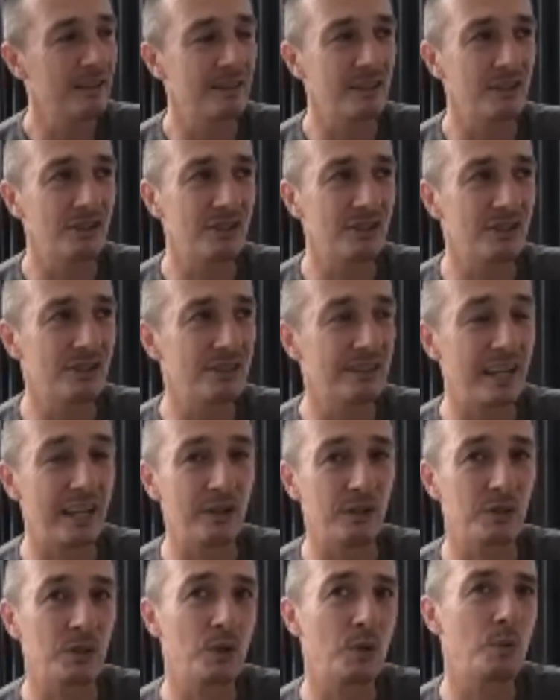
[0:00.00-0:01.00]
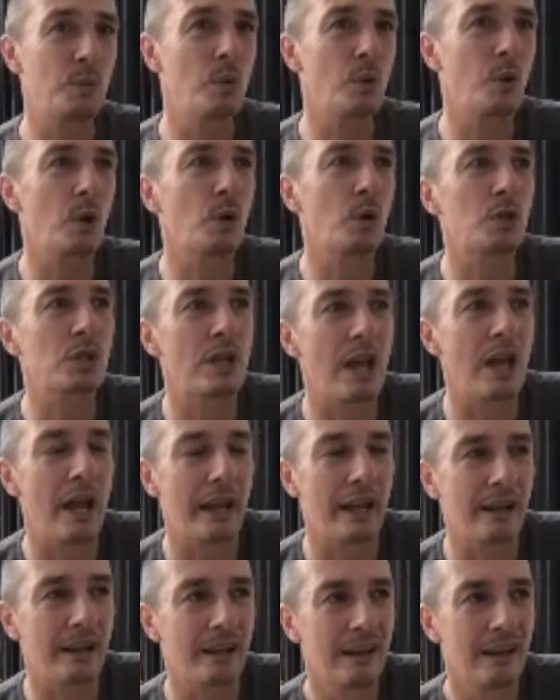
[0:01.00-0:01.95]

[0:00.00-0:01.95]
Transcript: the status quo looks like,